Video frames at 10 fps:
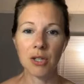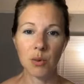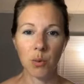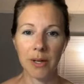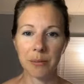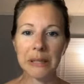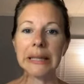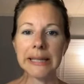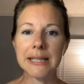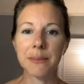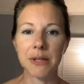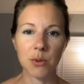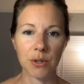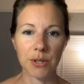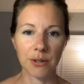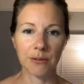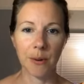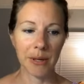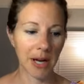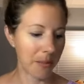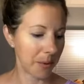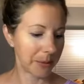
just one place, but sourcing from a couple